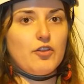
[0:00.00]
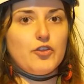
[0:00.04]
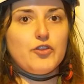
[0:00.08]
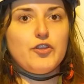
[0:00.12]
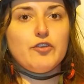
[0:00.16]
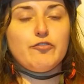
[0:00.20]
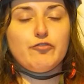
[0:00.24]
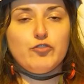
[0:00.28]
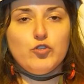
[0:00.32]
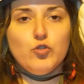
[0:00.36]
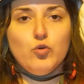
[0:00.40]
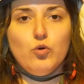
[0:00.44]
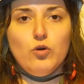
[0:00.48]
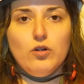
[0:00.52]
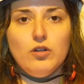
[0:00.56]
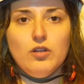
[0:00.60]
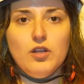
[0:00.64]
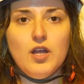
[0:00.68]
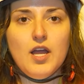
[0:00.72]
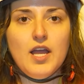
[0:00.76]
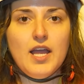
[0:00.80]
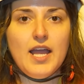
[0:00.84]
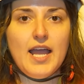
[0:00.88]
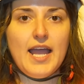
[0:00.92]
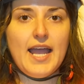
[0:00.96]
the fuel
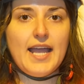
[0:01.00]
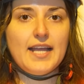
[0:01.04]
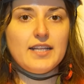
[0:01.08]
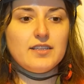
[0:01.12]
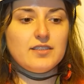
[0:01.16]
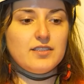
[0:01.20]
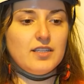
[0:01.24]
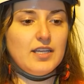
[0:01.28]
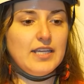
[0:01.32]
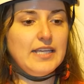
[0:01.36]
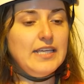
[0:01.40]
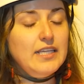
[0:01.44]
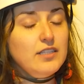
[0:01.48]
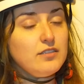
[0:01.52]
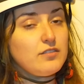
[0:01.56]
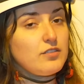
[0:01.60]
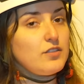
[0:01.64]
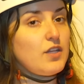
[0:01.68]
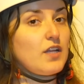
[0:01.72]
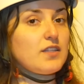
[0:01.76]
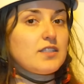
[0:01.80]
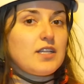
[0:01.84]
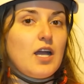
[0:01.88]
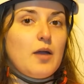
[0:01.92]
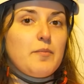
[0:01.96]
and it
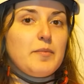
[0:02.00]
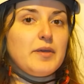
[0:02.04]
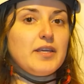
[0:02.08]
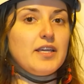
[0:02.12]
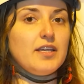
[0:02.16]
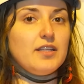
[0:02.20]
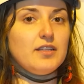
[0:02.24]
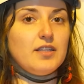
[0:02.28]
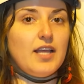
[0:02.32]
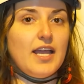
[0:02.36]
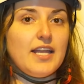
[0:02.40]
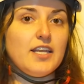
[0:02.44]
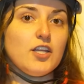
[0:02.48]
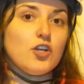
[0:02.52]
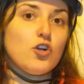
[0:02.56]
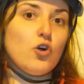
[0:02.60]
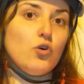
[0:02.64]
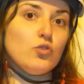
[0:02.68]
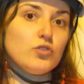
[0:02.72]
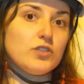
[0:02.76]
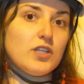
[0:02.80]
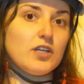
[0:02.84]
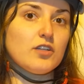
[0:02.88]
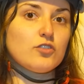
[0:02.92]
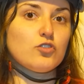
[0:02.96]
not coming in any
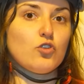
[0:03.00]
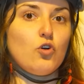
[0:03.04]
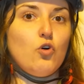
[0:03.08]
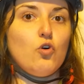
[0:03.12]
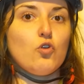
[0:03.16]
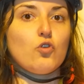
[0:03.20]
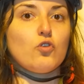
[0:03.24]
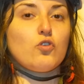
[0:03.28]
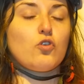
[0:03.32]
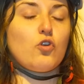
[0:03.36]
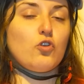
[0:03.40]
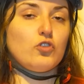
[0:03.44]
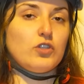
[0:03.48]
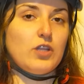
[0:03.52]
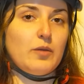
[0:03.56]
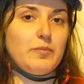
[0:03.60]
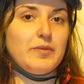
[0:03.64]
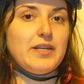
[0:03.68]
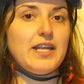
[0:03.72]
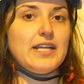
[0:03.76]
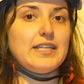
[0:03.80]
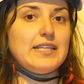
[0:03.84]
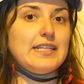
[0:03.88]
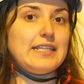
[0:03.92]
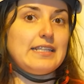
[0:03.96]
contact or
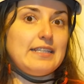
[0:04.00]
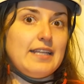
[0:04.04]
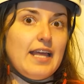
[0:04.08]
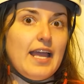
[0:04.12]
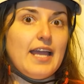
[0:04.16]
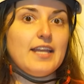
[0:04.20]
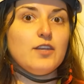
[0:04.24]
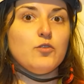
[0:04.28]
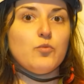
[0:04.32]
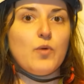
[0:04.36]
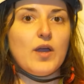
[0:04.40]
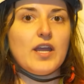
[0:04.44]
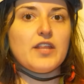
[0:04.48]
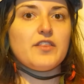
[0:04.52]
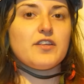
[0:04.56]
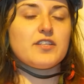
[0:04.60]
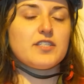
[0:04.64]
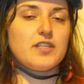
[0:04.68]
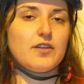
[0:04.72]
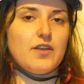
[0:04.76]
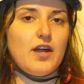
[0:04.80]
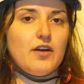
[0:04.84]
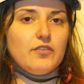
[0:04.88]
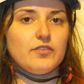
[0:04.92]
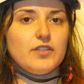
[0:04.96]
contaminating in any way the
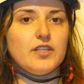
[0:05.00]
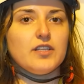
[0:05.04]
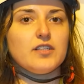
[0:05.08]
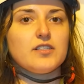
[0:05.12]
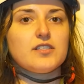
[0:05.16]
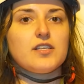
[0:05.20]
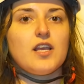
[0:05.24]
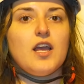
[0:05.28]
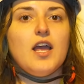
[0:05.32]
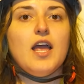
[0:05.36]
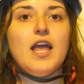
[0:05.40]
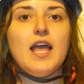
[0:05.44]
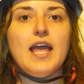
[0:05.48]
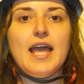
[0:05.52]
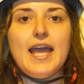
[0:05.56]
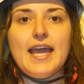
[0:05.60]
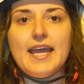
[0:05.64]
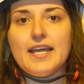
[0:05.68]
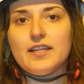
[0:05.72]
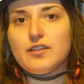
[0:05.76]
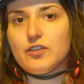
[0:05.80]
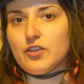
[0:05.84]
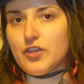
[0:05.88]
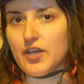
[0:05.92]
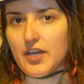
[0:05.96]
surroundings
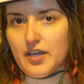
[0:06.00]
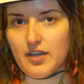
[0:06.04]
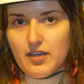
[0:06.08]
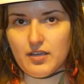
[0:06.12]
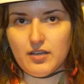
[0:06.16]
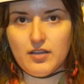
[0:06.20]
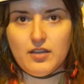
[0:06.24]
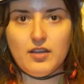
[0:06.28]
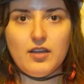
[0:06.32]
and the